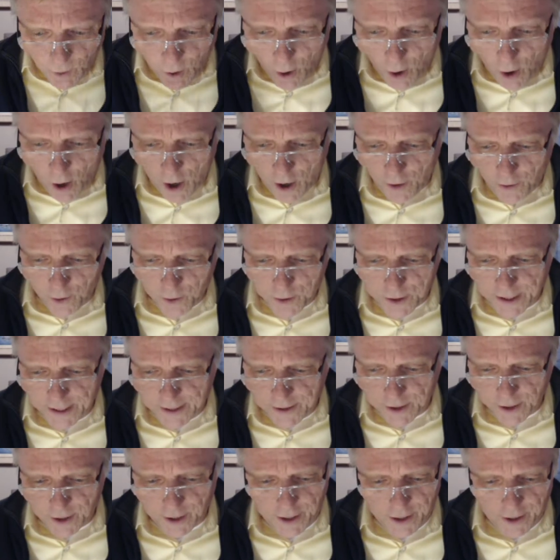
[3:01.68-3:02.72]
All those things
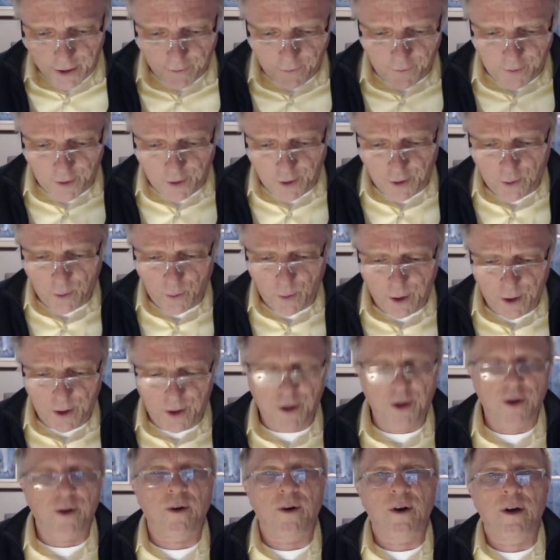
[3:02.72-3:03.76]
are going to interfere with
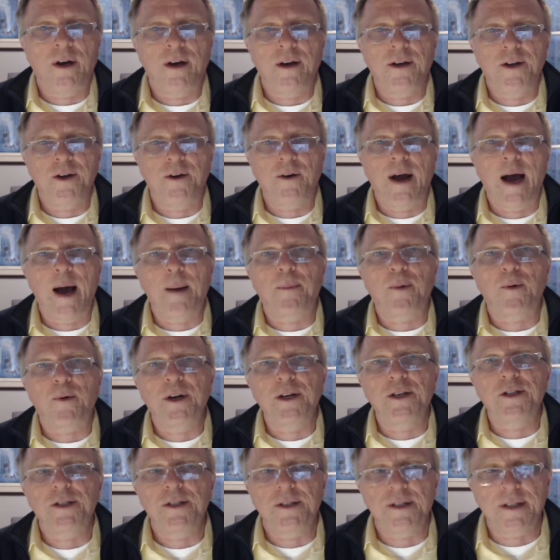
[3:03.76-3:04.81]
your
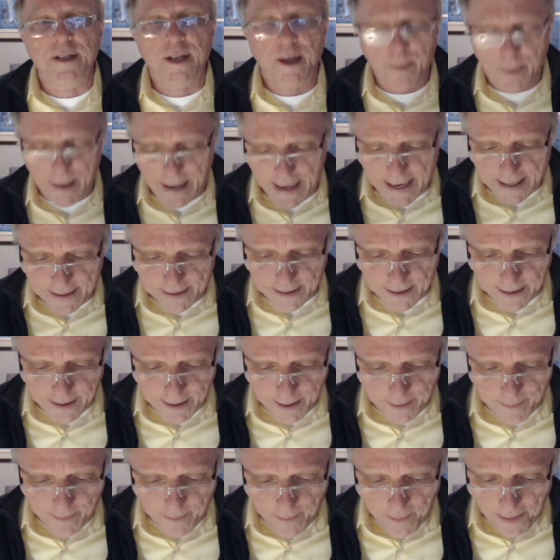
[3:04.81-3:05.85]
operations capacity.
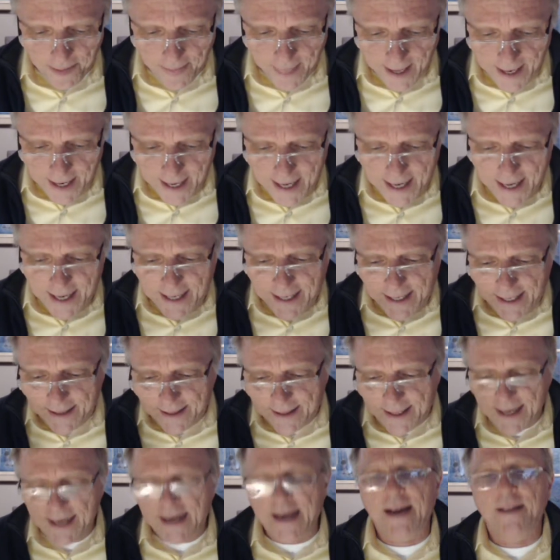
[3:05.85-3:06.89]
And
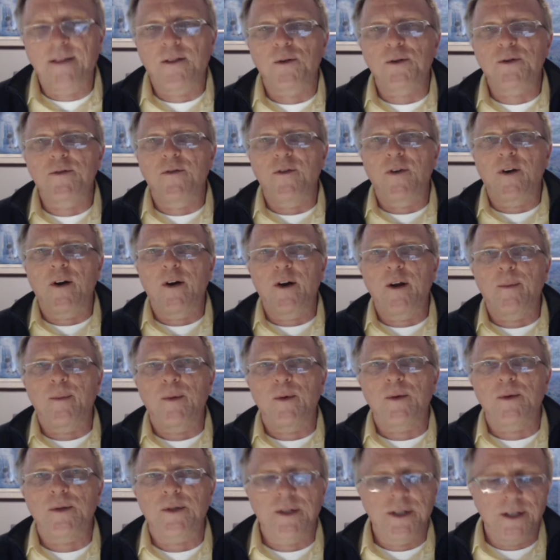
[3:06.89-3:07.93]
think on those
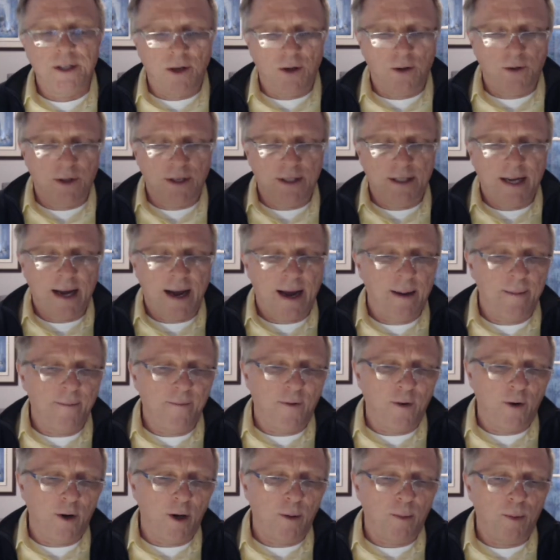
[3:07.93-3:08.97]
variables, the time
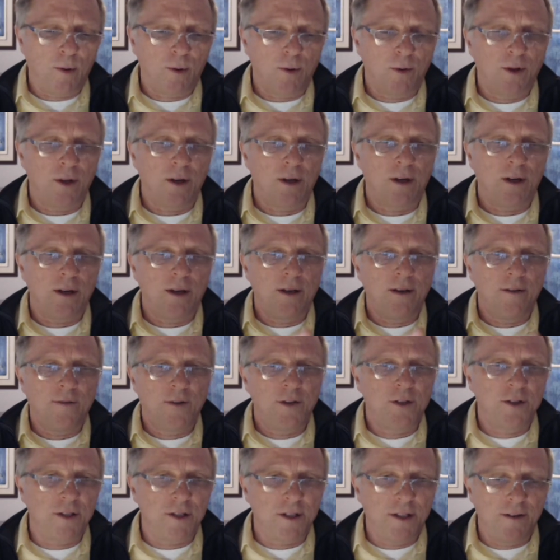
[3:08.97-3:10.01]
variable, the
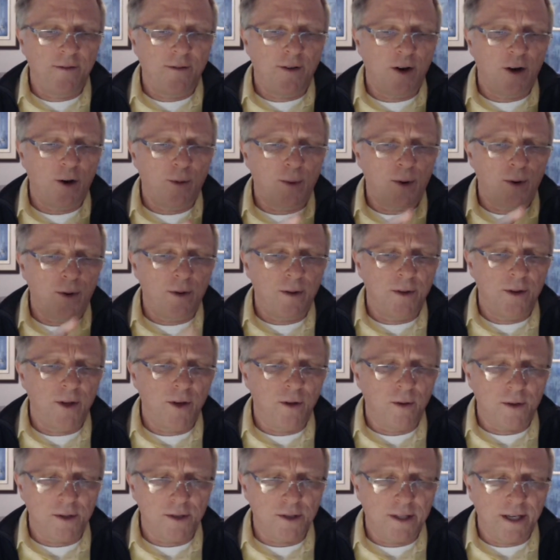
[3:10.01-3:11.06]
efficiency variable, and the
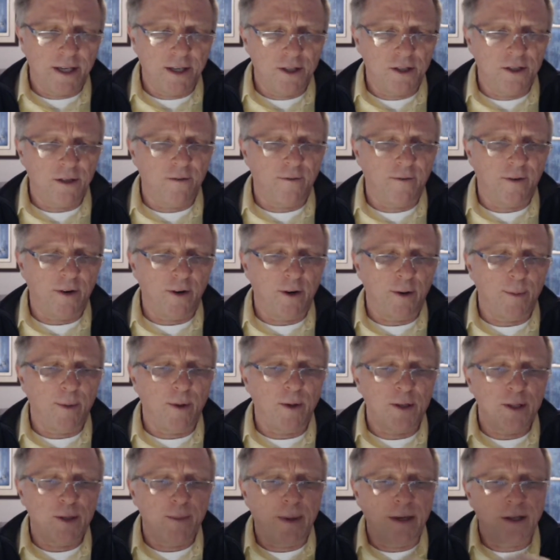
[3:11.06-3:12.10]
utilization variable,
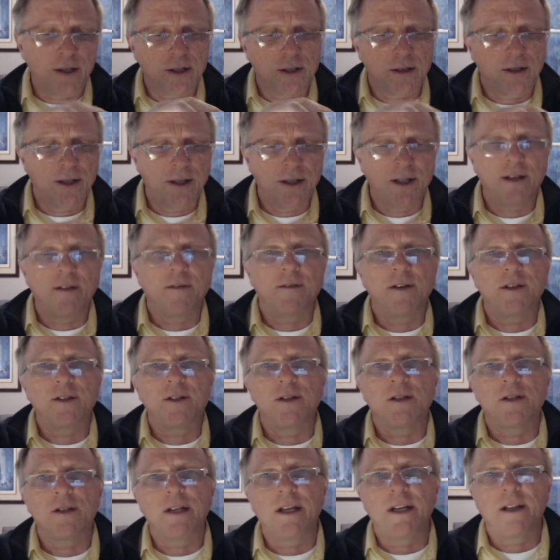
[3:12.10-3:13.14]
especially the
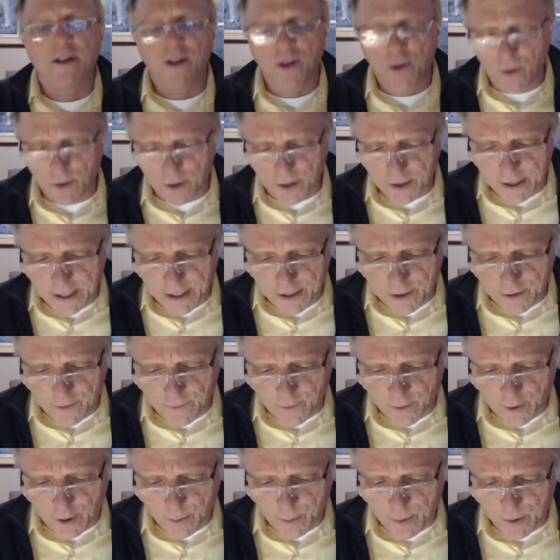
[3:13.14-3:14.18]
efficiency and the utilization
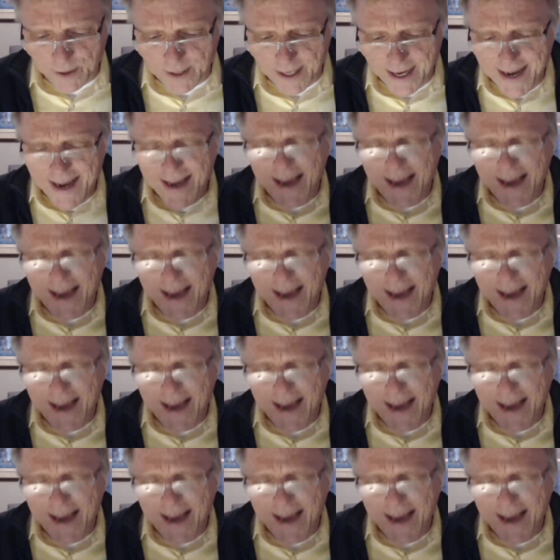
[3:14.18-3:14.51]
variables.